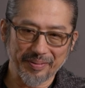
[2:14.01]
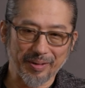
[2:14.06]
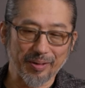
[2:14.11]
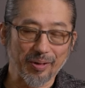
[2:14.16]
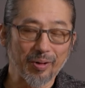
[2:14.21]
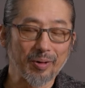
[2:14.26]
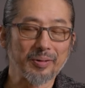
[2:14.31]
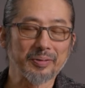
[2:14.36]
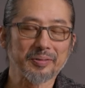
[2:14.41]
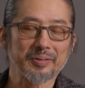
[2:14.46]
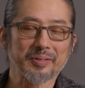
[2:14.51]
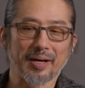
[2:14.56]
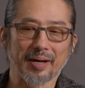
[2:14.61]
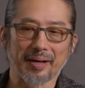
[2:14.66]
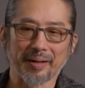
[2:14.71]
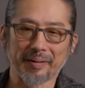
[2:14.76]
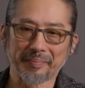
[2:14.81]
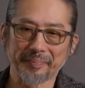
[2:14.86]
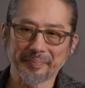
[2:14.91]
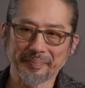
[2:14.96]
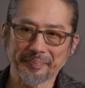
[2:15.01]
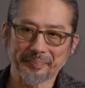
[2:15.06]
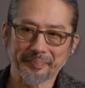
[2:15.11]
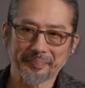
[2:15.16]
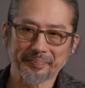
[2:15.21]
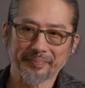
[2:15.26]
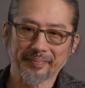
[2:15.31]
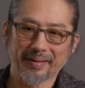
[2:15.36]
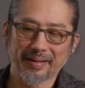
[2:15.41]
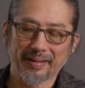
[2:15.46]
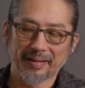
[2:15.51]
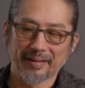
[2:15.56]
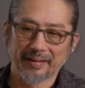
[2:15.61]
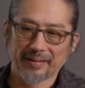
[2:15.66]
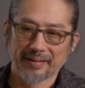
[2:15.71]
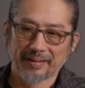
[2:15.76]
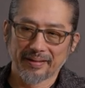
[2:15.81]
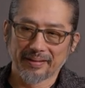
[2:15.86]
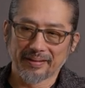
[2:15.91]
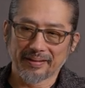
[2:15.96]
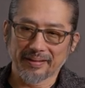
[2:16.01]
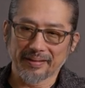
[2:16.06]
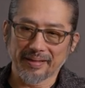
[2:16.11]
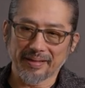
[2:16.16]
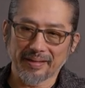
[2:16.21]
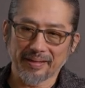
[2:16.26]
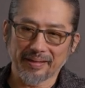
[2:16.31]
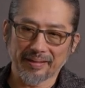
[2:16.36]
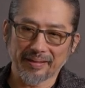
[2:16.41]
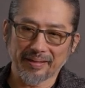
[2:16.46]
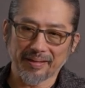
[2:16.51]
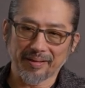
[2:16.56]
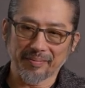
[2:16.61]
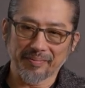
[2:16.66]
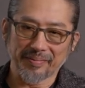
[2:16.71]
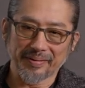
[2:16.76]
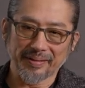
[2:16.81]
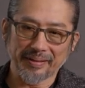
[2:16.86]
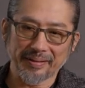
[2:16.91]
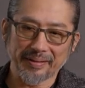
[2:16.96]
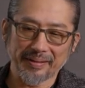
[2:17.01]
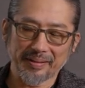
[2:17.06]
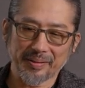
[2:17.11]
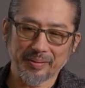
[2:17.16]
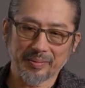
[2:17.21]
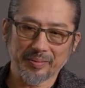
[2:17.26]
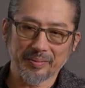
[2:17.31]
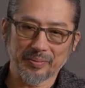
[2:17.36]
for a long time, and I have been